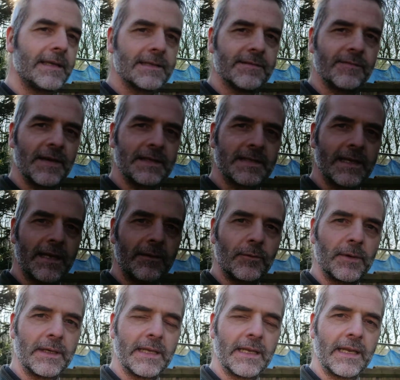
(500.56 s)
he's investigated
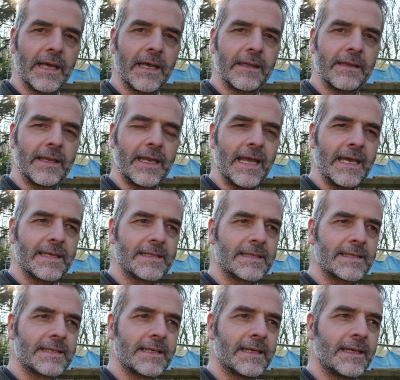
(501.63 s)
one of the
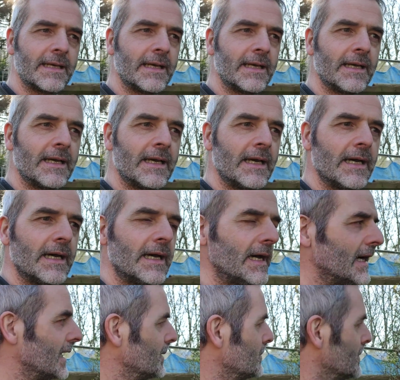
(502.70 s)
nests.
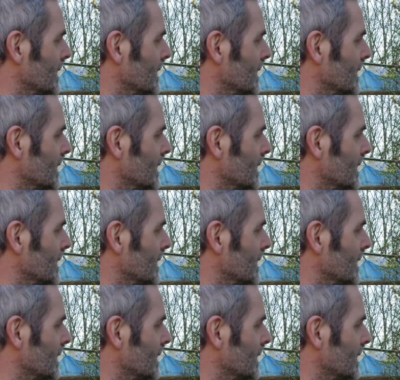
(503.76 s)
A